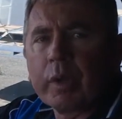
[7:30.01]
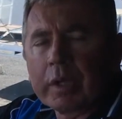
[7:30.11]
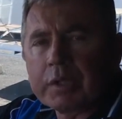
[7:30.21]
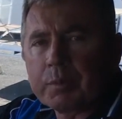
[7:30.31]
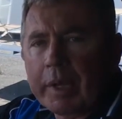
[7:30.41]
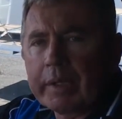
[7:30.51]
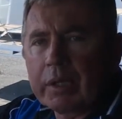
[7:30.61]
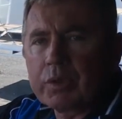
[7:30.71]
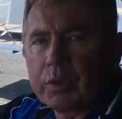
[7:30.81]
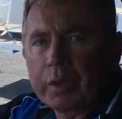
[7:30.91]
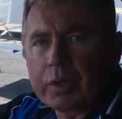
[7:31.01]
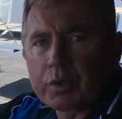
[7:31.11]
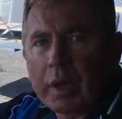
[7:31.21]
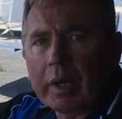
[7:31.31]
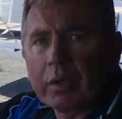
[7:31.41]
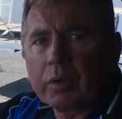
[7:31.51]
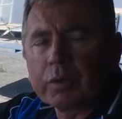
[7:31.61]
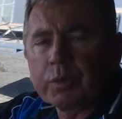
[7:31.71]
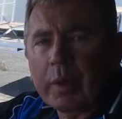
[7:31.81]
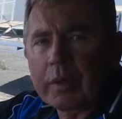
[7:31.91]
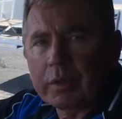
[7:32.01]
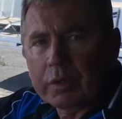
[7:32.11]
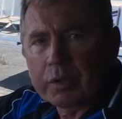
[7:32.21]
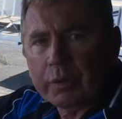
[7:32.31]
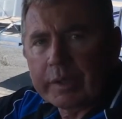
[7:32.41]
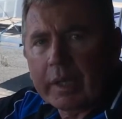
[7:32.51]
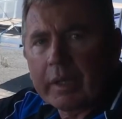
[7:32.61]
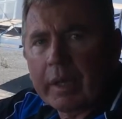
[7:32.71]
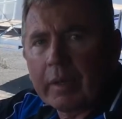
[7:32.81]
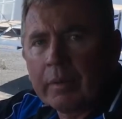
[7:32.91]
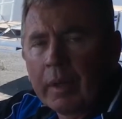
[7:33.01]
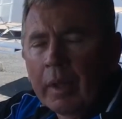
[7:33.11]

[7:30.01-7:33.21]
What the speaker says: We'll explain that during your training course rather than doing that now,